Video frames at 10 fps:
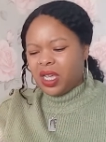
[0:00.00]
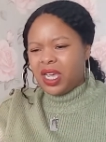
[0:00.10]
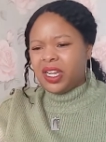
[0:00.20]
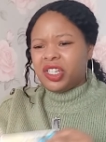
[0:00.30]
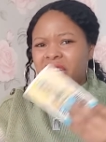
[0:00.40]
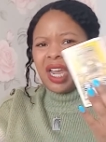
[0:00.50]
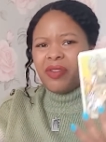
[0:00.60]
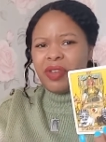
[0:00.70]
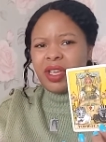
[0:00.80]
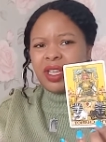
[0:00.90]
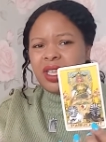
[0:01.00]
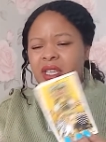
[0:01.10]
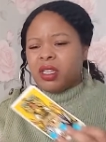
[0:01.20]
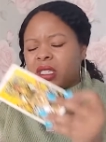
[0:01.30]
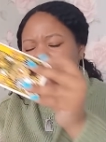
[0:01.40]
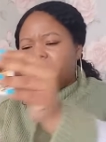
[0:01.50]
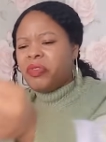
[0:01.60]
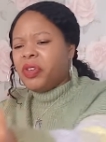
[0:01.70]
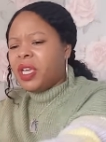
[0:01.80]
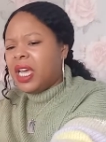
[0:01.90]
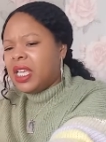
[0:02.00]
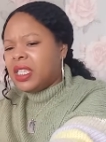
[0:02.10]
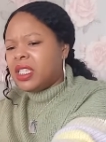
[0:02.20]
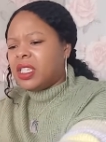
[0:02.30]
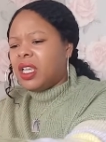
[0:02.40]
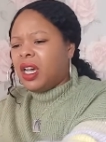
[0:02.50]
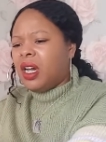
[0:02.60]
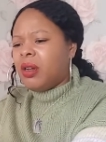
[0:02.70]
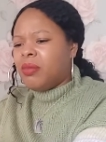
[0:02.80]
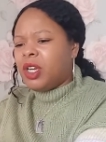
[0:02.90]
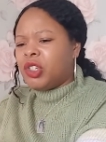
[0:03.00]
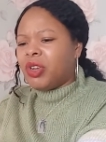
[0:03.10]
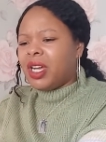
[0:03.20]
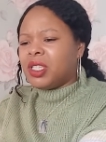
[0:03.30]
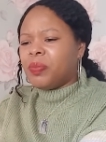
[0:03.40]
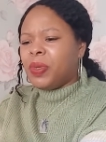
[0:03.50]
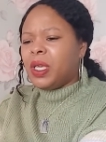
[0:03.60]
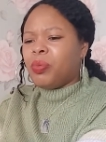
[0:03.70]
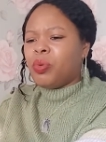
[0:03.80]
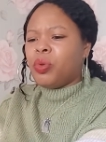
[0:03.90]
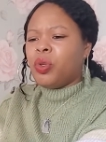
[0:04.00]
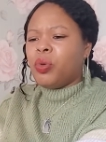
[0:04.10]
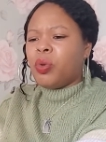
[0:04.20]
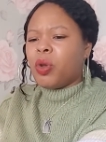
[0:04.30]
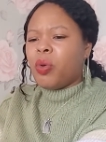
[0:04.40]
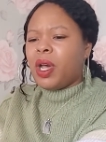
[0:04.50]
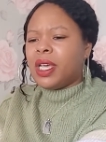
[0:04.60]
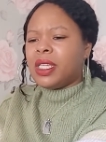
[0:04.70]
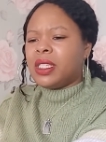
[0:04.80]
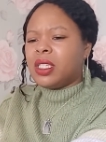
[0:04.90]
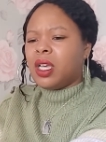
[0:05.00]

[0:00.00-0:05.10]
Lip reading: and a Chariot. Some of you guys attracted people who were quite